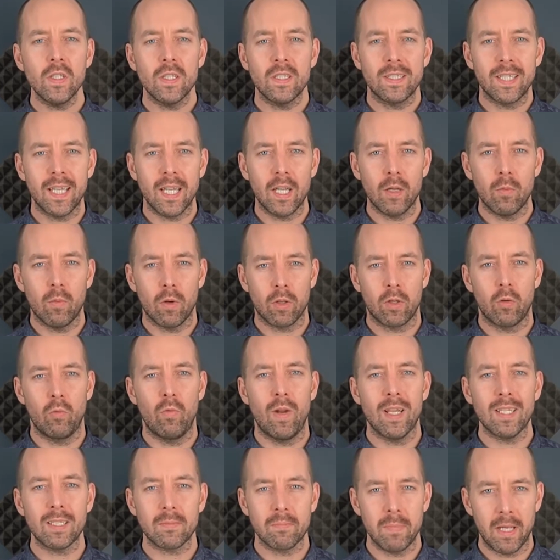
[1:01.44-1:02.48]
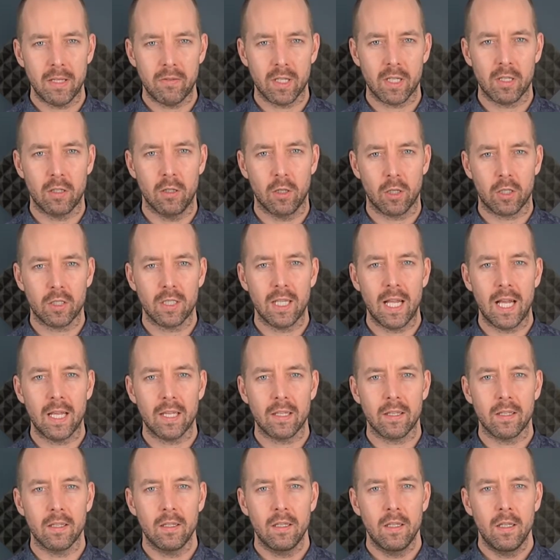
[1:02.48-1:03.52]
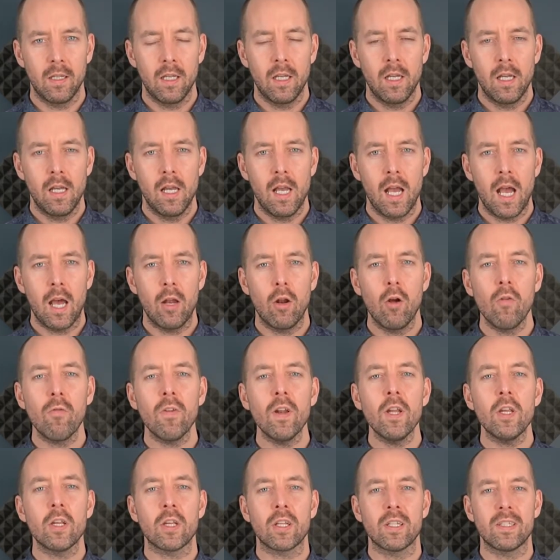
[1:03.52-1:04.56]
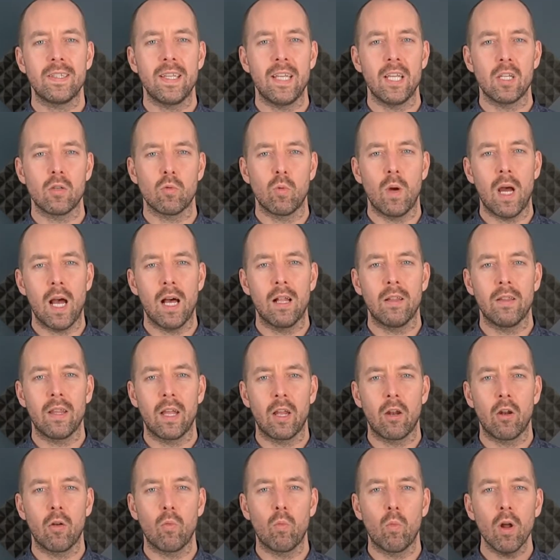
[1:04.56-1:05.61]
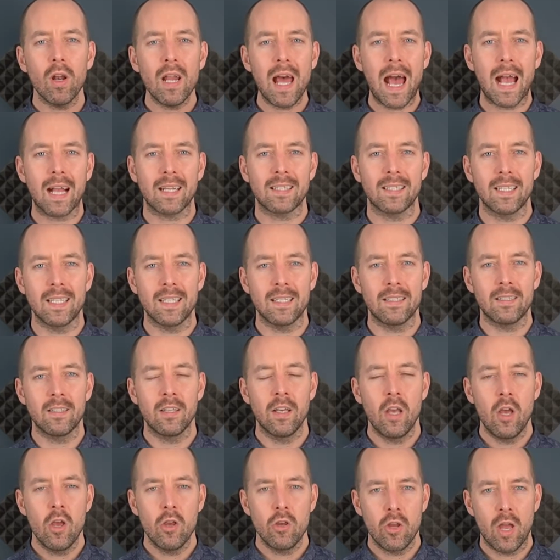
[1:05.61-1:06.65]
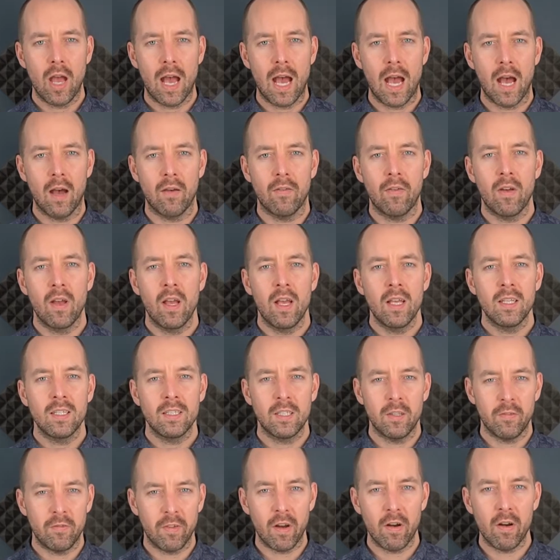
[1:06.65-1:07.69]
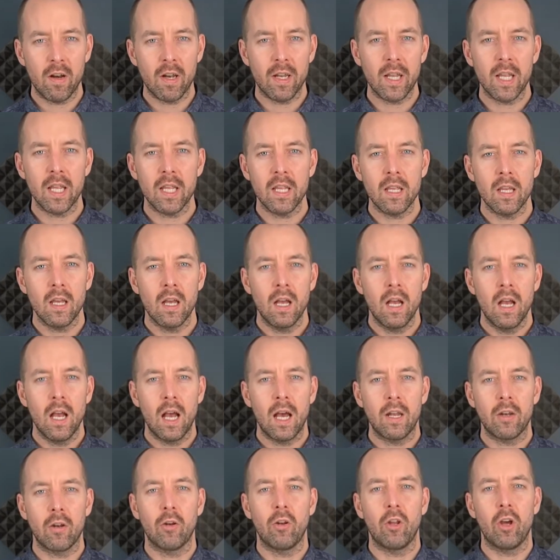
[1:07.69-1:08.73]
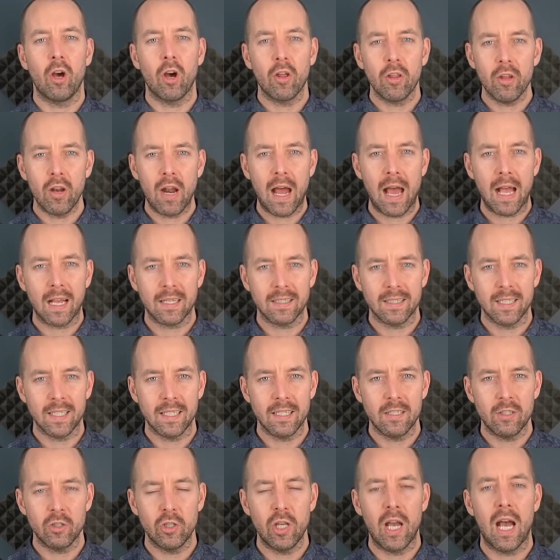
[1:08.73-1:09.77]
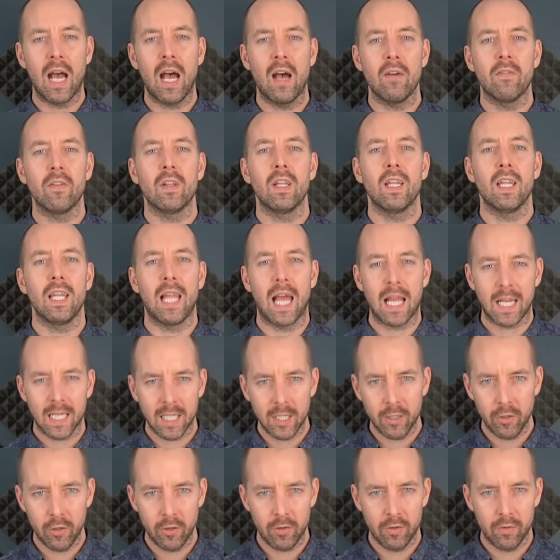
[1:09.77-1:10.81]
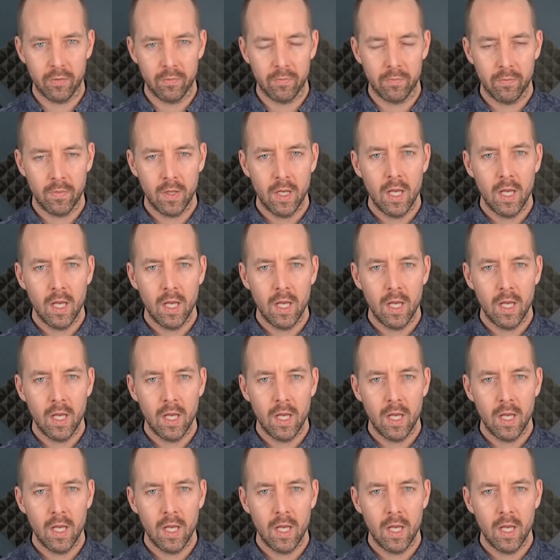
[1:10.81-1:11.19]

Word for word: should see what the risk matrix looks like. And hopefully you can see as well that on one axis you have severity and on the other axis you have likelihood.